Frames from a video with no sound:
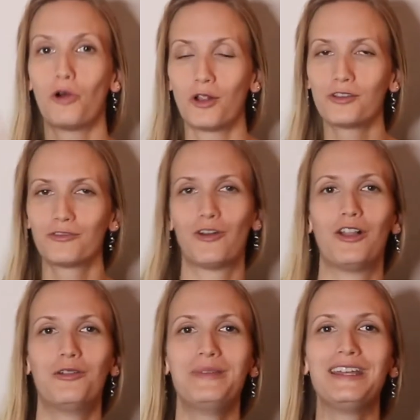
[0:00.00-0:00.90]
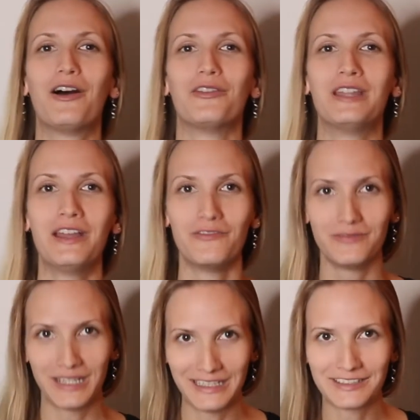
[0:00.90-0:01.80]
also follow me on
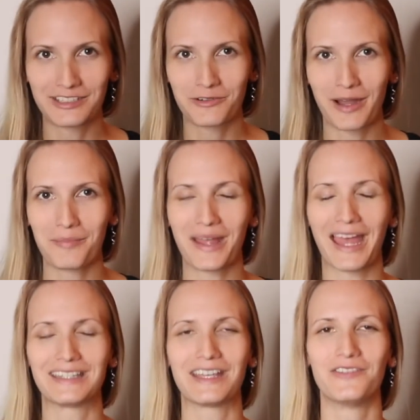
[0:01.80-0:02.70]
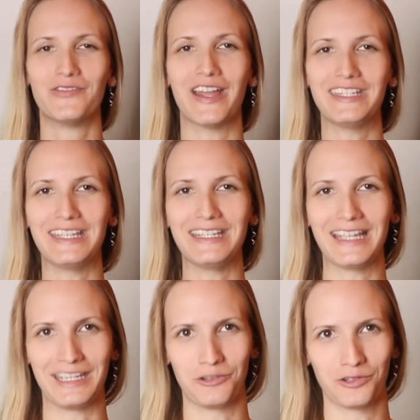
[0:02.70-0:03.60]
Instagram at
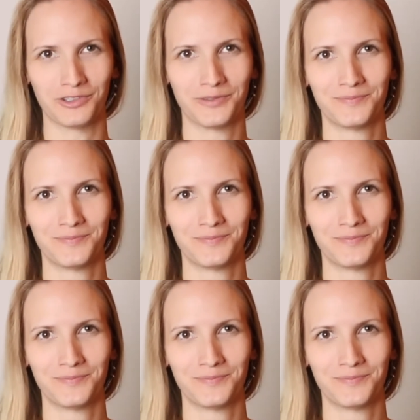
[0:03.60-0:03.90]
VikingIngun.